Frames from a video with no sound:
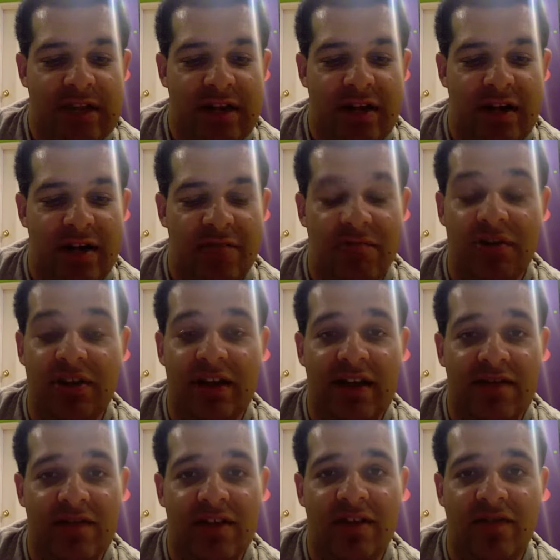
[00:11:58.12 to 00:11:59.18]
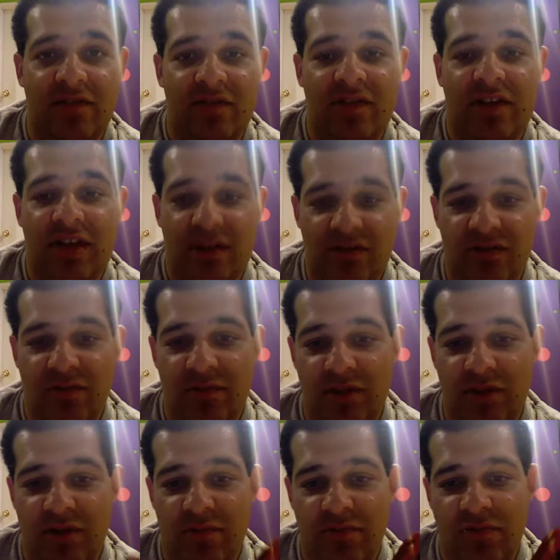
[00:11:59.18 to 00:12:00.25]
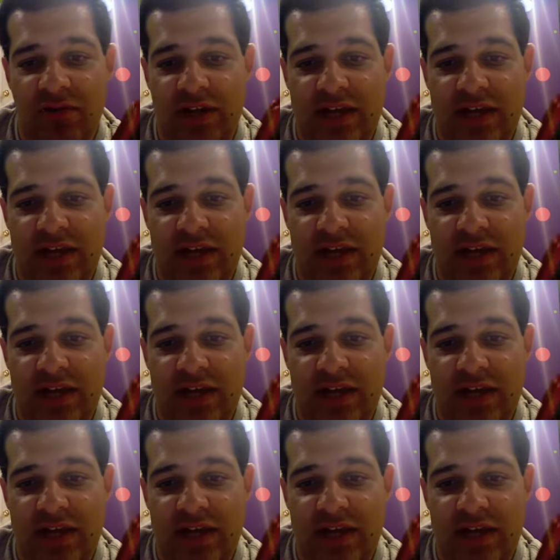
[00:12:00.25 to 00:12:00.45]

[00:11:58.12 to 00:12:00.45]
I really have to give this case a pretty